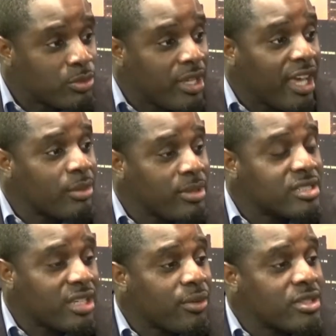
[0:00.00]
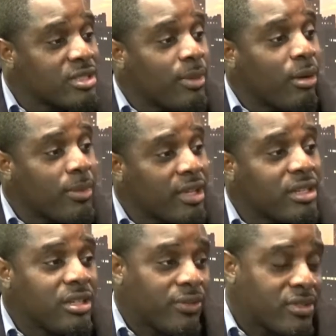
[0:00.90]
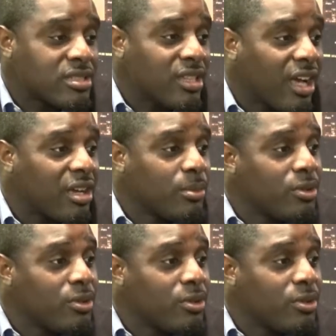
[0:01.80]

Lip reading: We got to be serious about making a difference in our community.